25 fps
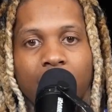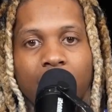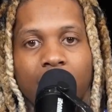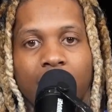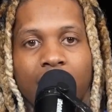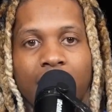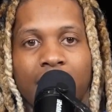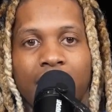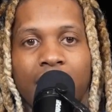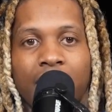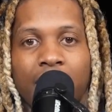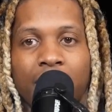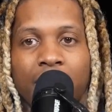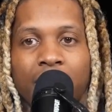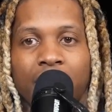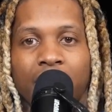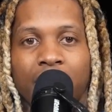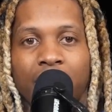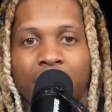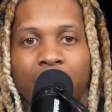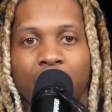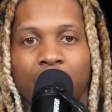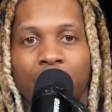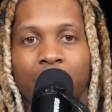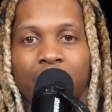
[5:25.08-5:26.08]
odds,
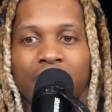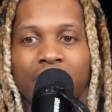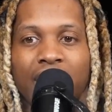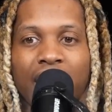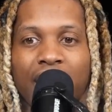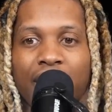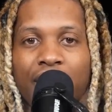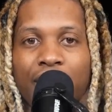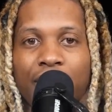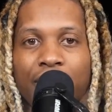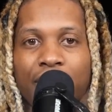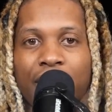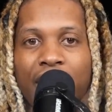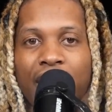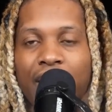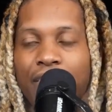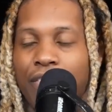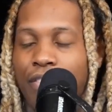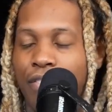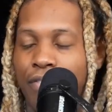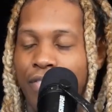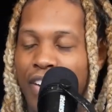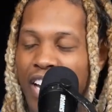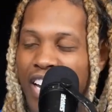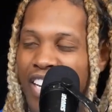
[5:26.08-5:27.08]
he's here to stay.
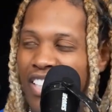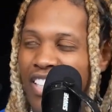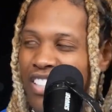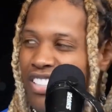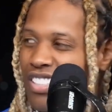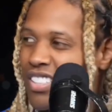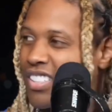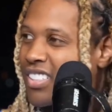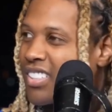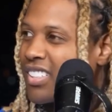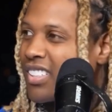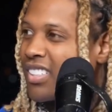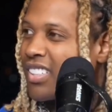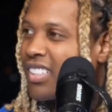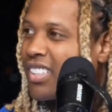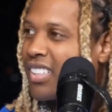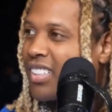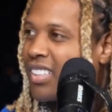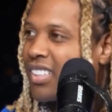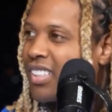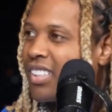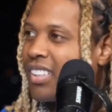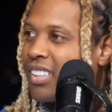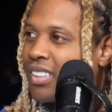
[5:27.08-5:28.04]
So,